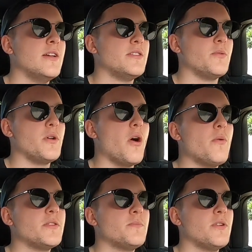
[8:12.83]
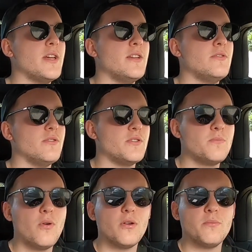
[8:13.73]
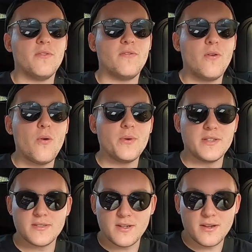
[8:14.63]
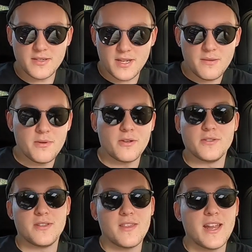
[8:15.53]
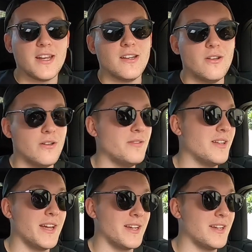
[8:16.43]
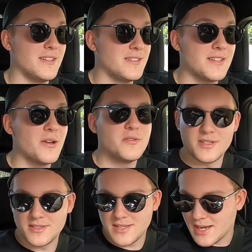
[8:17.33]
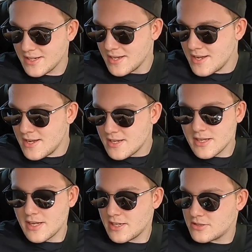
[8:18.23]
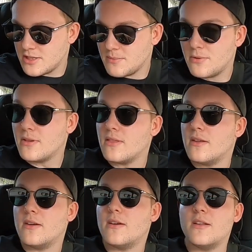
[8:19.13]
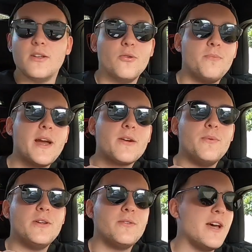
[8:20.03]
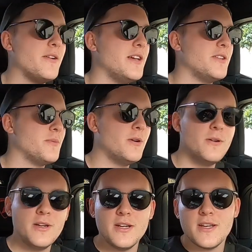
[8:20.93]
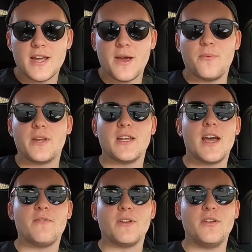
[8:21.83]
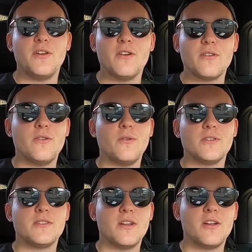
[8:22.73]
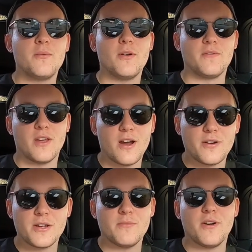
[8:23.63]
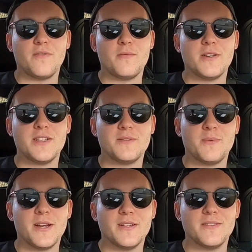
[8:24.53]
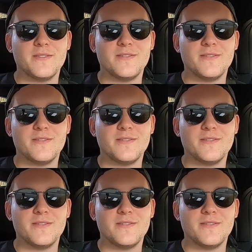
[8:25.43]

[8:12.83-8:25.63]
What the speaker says: So we always put it into Sport before we start it, because then it sounds insane. And I actually put the little back window down here as well, and we can have a good cold startup of the Hurricane Performante Spider.